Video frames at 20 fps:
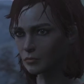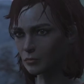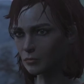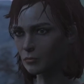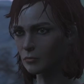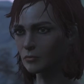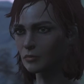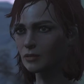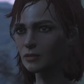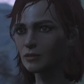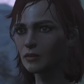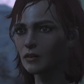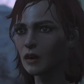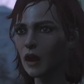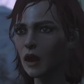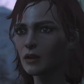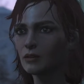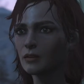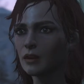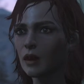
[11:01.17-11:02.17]
but it's
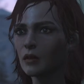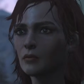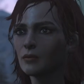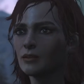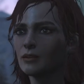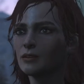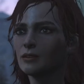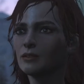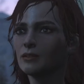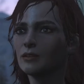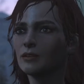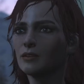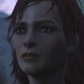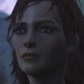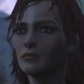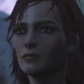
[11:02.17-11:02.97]
not gonna be easy.